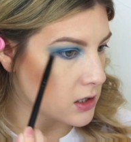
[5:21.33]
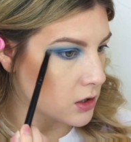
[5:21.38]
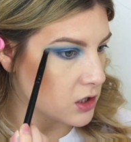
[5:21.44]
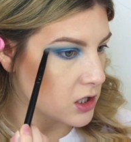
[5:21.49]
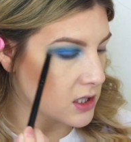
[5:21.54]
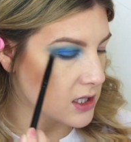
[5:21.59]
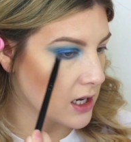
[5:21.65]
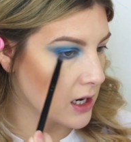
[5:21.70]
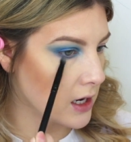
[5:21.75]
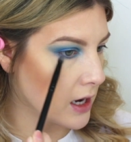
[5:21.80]
So
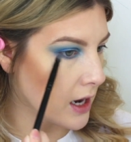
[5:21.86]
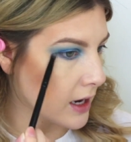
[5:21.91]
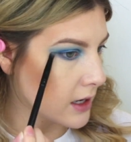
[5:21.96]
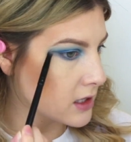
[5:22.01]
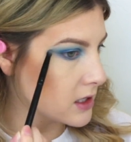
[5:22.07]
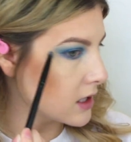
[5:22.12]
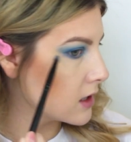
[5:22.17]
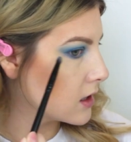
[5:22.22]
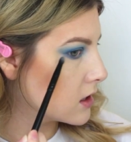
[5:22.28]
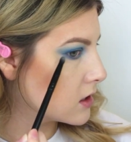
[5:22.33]
just
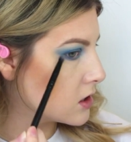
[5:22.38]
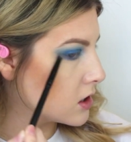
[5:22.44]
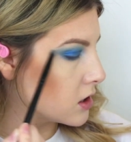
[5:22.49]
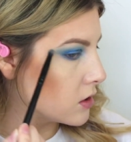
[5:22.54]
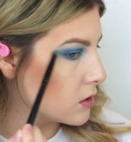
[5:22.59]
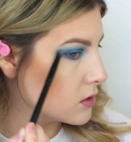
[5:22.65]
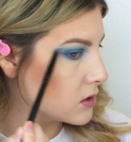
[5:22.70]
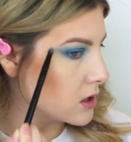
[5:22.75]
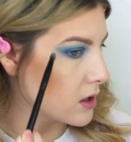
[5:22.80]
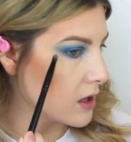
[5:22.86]
connecting the
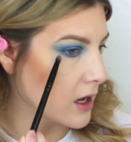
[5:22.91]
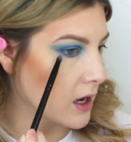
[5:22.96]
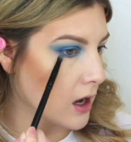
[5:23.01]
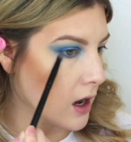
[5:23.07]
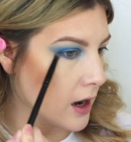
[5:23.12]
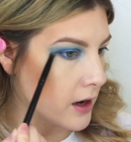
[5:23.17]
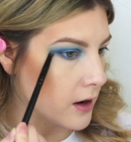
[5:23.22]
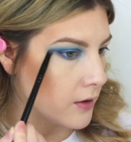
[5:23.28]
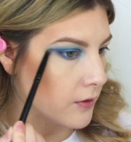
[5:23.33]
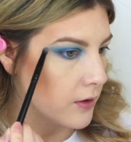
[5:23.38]
two so they
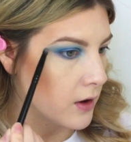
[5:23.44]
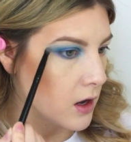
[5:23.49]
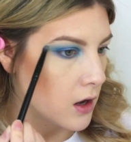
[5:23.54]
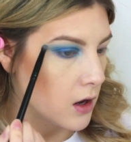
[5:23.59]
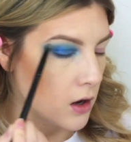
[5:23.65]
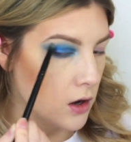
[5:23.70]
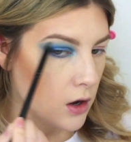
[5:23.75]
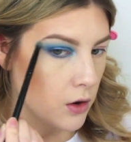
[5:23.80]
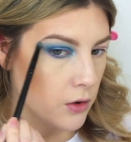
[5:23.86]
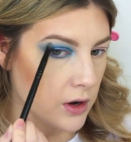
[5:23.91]
kind of
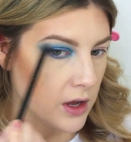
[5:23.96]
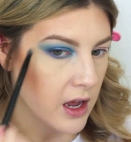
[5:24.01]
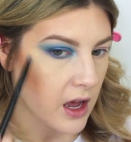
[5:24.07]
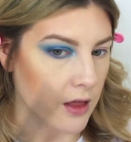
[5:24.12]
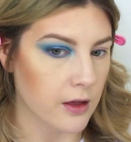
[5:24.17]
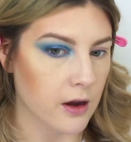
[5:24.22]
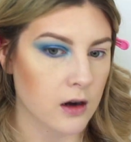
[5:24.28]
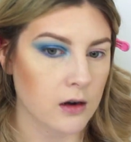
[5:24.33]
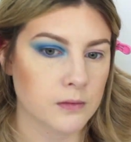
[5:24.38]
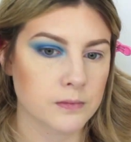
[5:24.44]
go
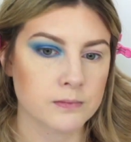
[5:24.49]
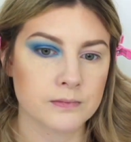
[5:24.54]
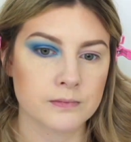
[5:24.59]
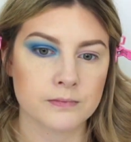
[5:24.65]
together.